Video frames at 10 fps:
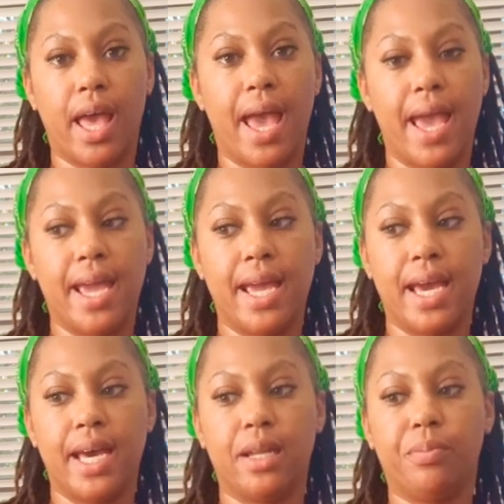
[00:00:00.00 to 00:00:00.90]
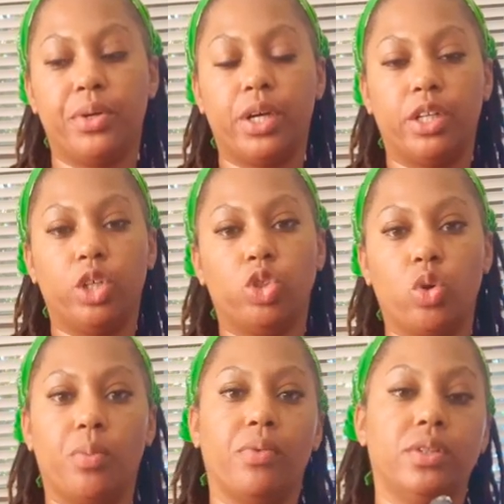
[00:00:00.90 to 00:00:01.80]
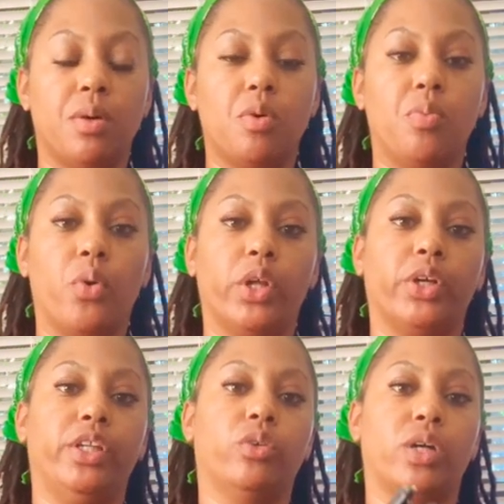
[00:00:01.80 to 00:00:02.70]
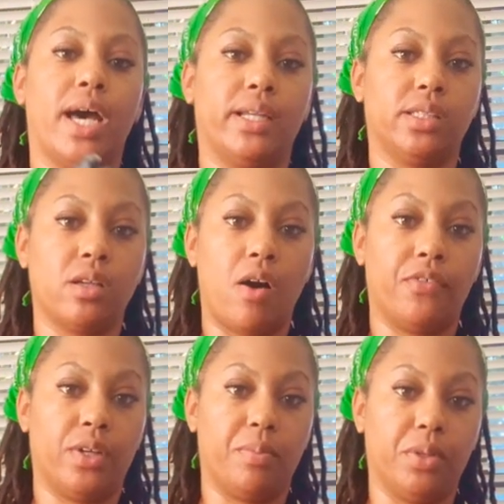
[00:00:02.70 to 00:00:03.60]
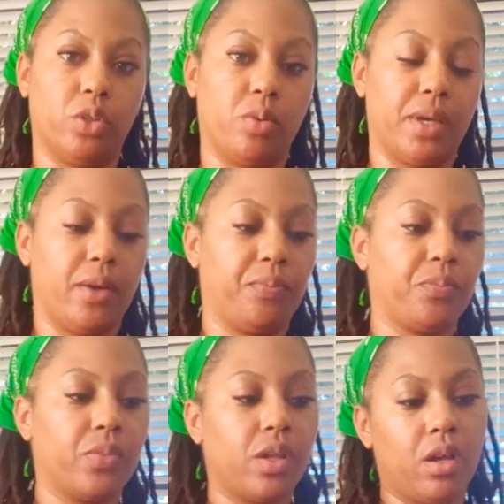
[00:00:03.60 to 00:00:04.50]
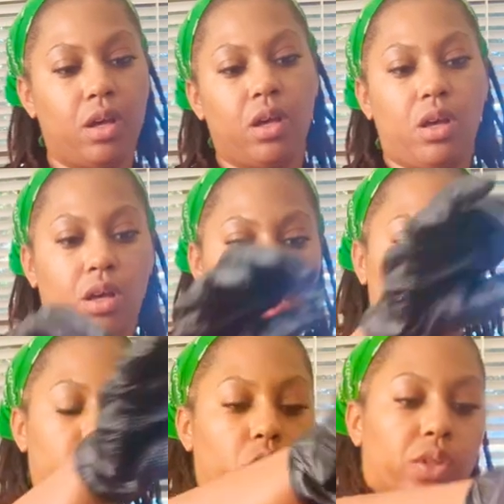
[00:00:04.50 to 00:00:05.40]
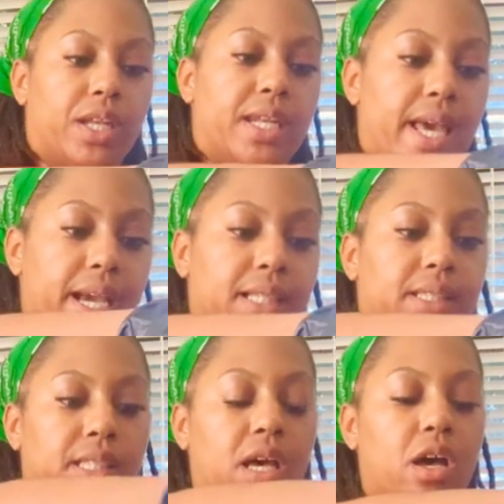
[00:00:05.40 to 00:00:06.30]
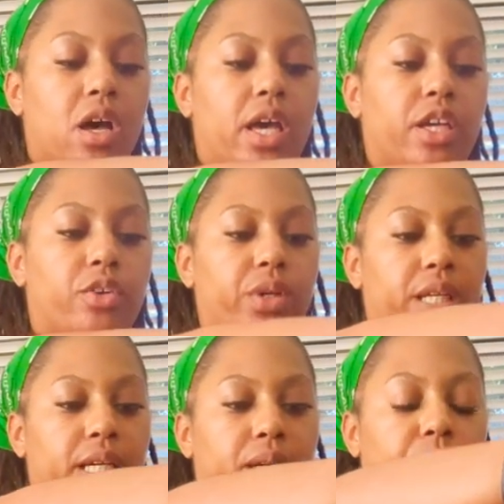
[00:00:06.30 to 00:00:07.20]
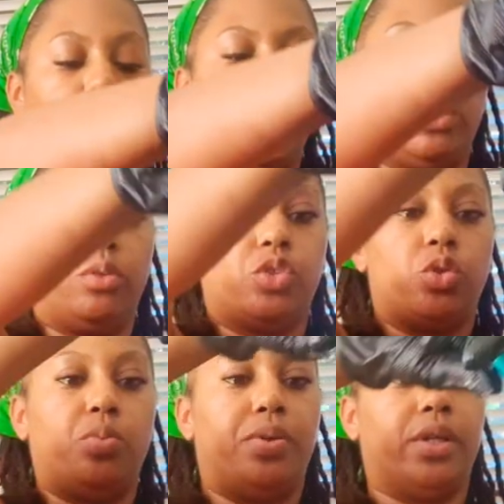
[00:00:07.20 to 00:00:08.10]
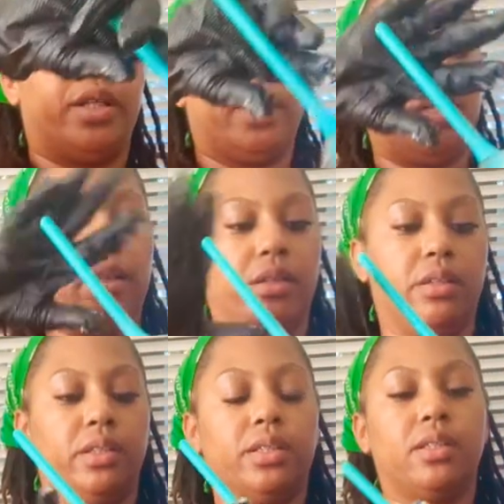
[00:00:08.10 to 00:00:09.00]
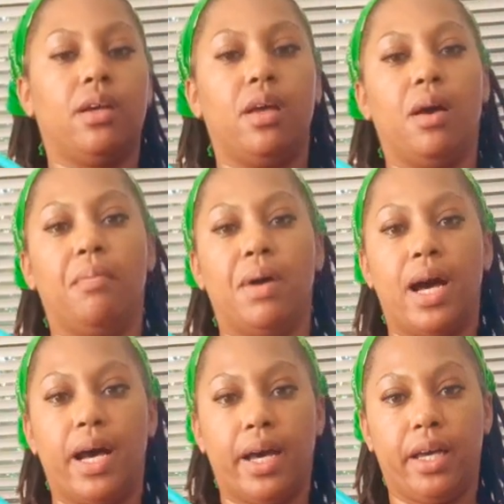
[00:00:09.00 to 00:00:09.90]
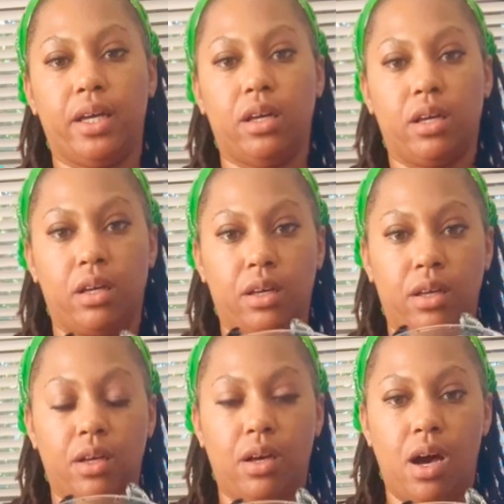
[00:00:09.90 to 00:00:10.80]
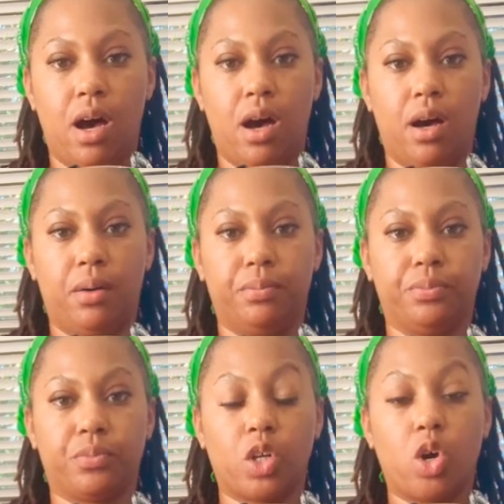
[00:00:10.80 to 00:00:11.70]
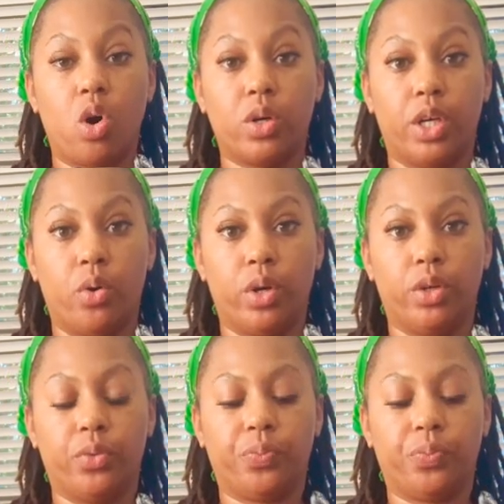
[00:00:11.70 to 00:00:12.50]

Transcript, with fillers: and put it under a double boiler and it'll kind of soften up a little bit. So the next ingredient I'm going to put is my um, coconut oil.